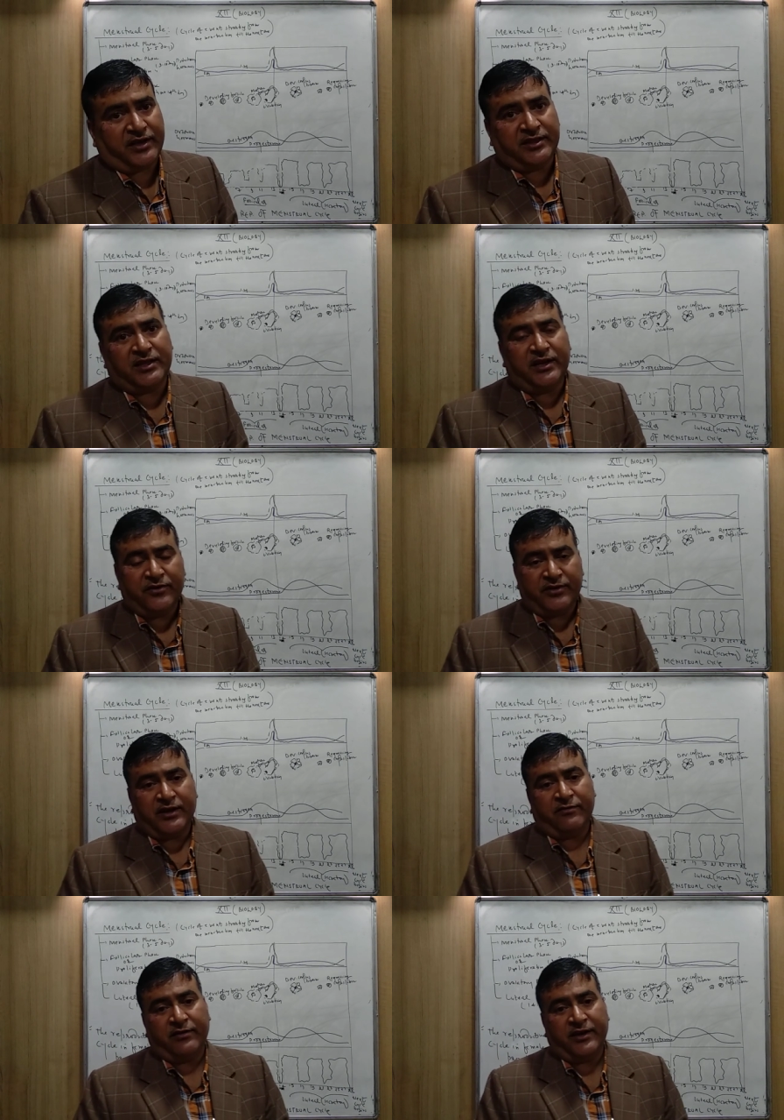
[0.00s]
In the
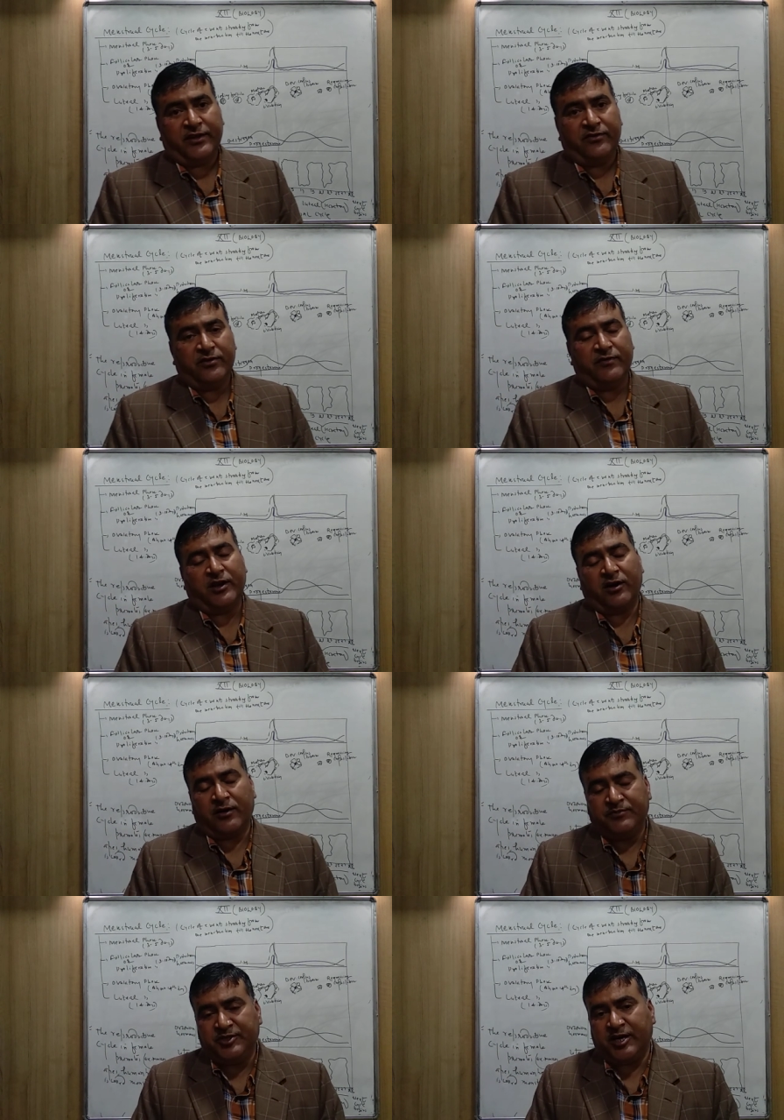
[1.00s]
luteal phase, you will
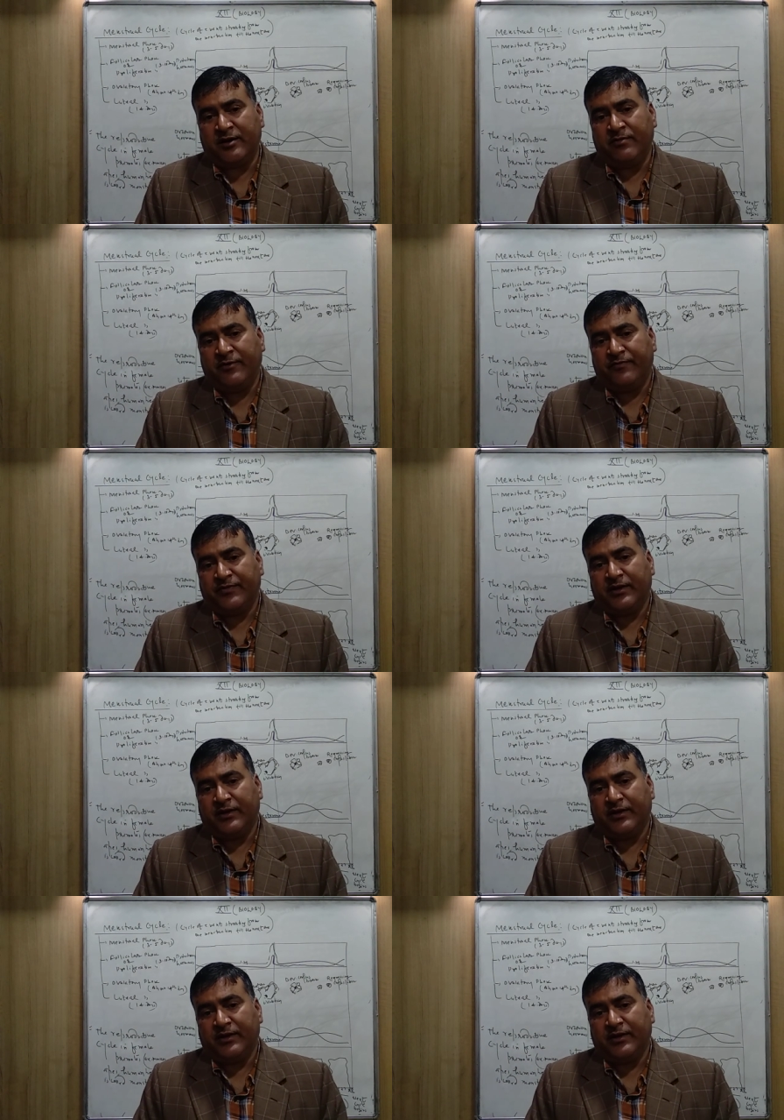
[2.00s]
observe